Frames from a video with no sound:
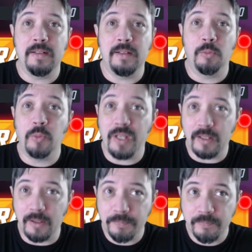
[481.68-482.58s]

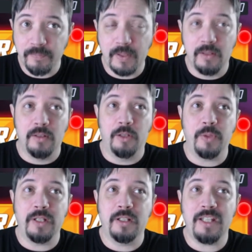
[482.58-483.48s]
Arena.
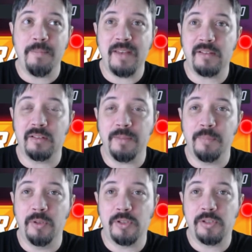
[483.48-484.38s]
He basically
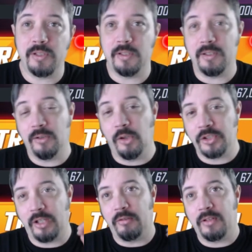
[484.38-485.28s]
pushed
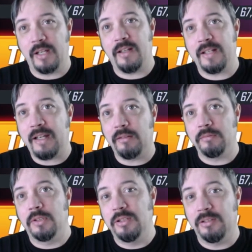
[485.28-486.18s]
Ultron right on
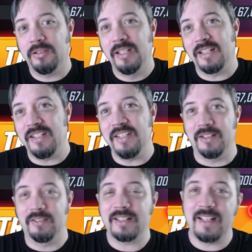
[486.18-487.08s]
out, because he's a
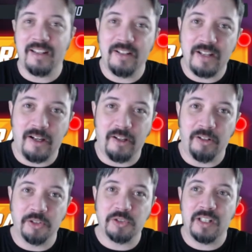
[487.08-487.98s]
direct counter to
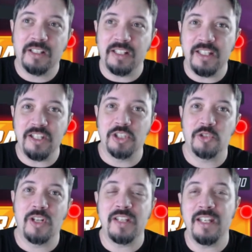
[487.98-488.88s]
Ultron, and he just
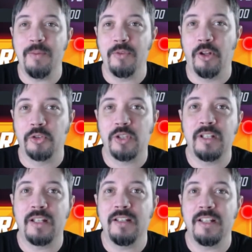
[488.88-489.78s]
shreds anything with
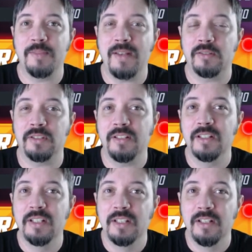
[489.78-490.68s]
Ultron on it. It's basically
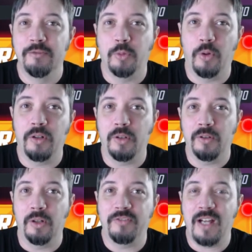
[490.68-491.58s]
4
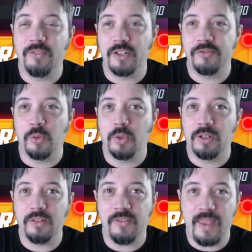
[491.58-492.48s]
or 5 versus
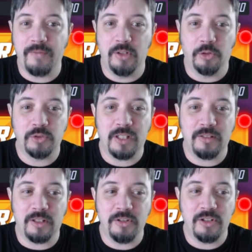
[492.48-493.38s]
4 if they have an
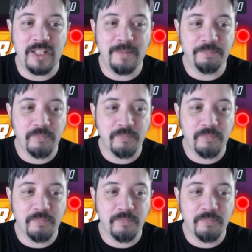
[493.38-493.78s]
Ultron on their team.